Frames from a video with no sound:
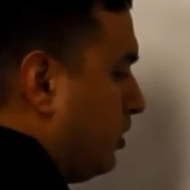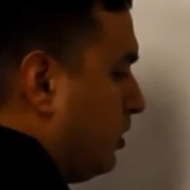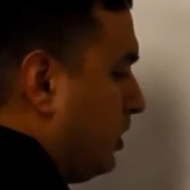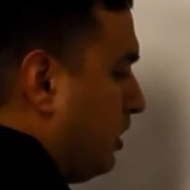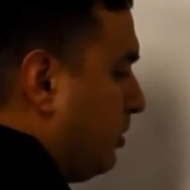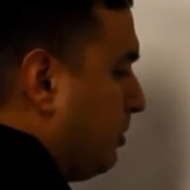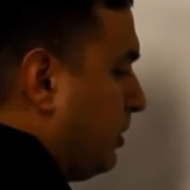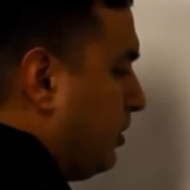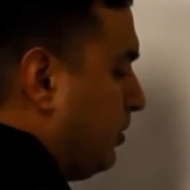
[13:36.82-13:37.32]

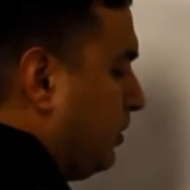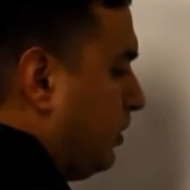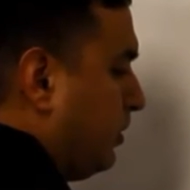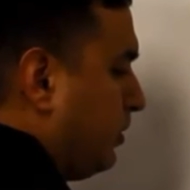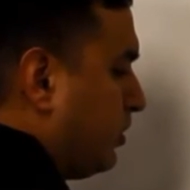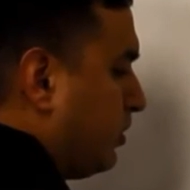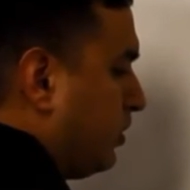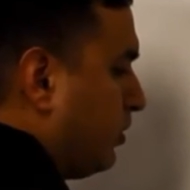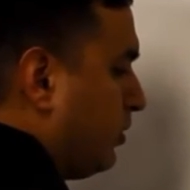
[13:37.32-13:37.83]
segment OU
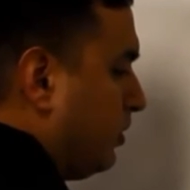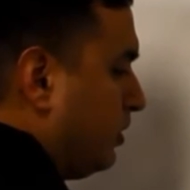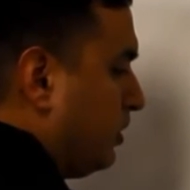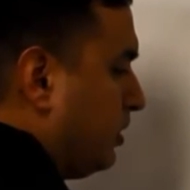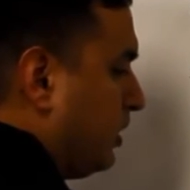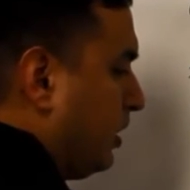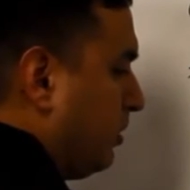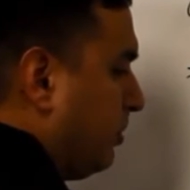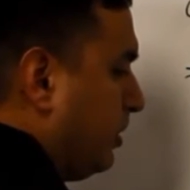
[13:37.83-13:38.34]
is congruent
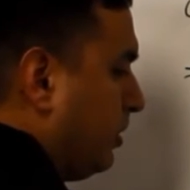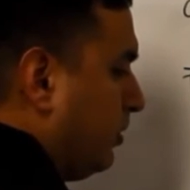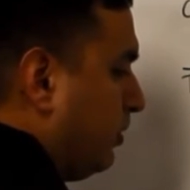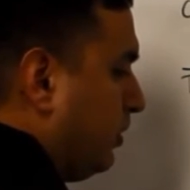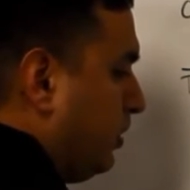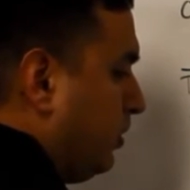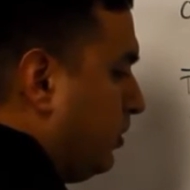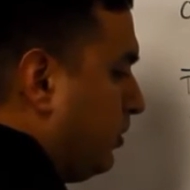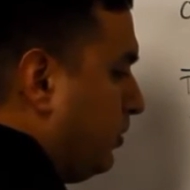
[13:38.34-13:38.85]
to segment
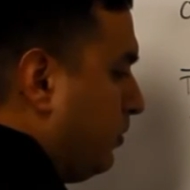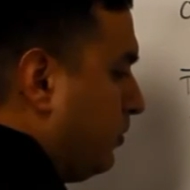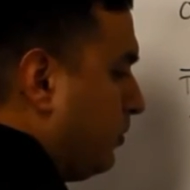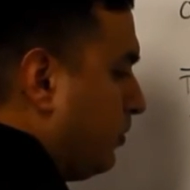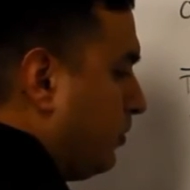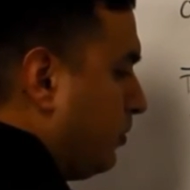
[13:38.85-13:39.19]
OU